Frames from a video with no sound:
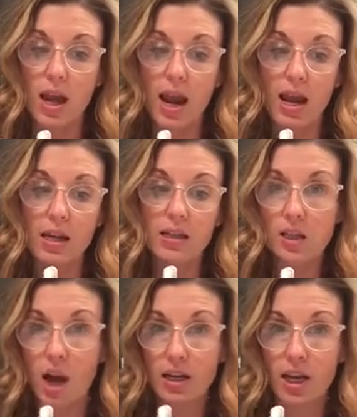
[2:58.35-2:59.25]
a
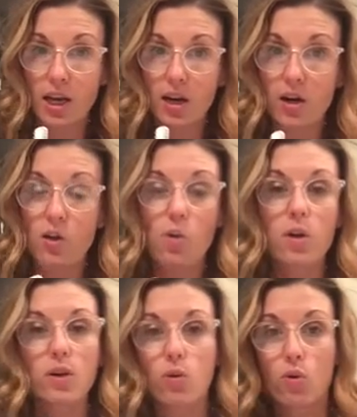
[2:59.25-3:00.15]
Sonicare
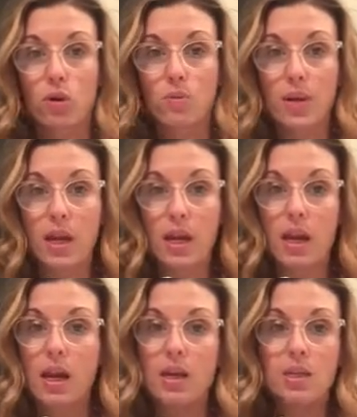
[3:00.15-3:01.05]
or an Oral-B,